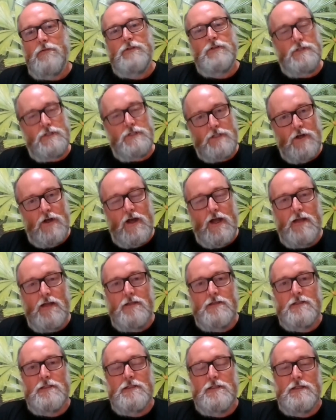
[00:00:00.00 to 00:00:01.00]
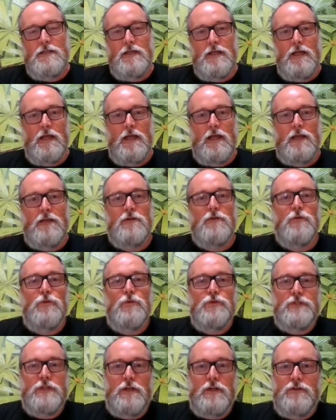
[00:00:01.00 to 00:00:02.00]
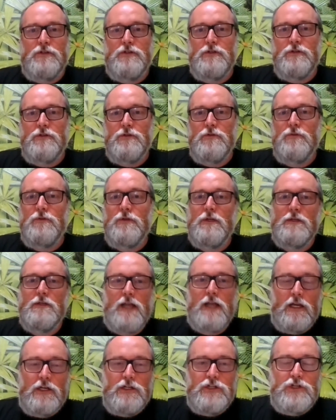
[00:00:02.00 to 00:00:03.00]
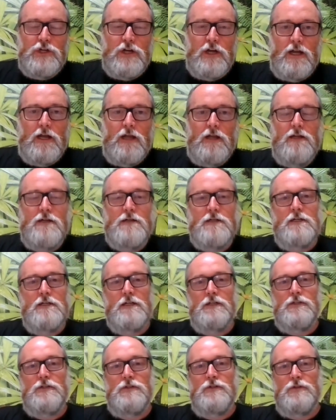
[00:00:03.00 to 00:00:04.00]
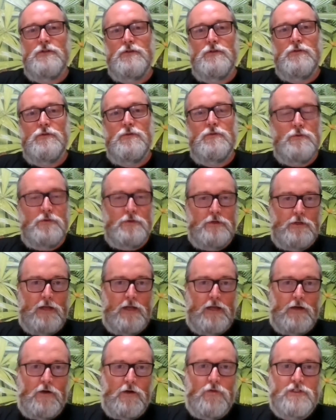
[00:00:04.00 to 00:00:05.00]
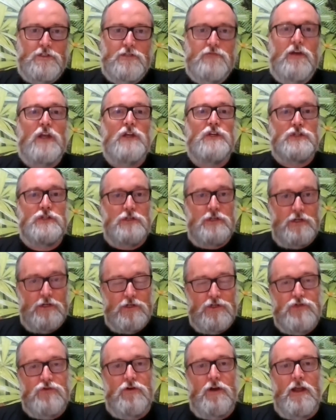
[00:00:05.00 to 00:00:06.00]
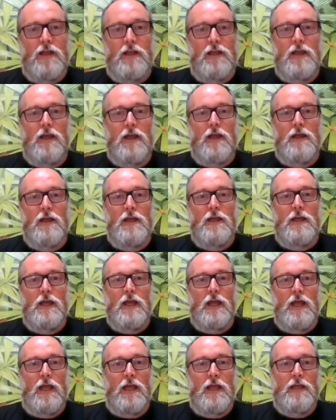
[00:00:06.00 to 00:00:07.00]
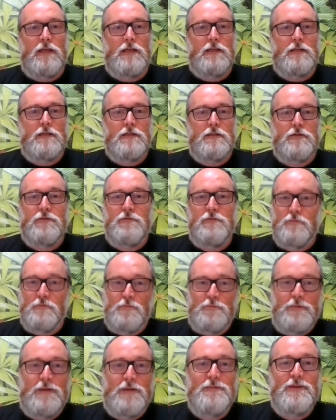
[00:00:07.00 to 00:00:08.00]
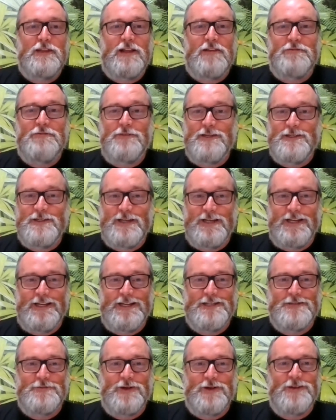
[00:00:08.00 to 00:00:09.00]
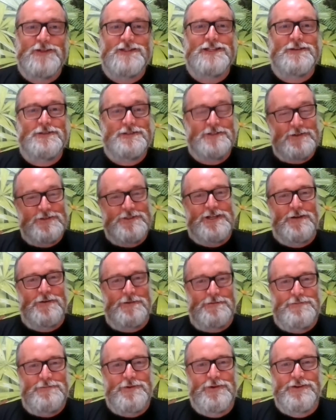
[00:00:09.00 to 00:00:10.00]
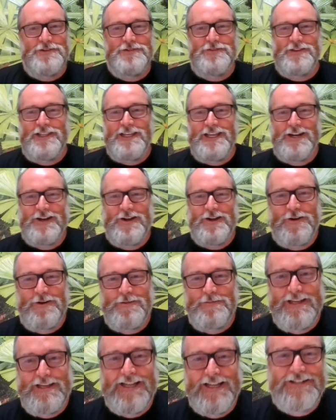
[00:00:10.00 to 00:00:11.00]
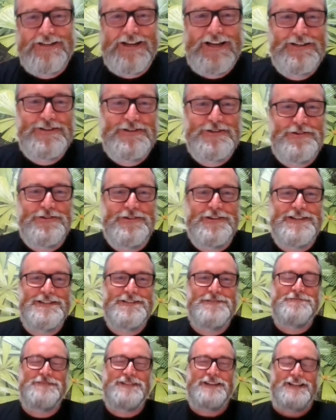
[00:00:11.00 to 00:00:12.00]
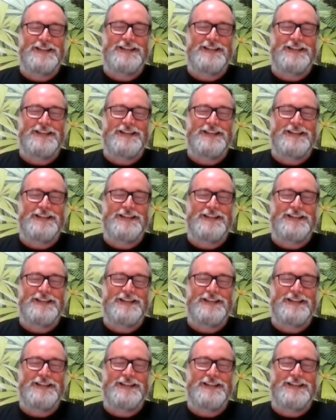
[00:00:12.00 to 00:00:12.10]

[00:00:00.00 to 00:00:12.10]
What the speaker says: to science and also to nature, to conservation in Australia, and people love visiting as well. So it's also important for the economy and tourism.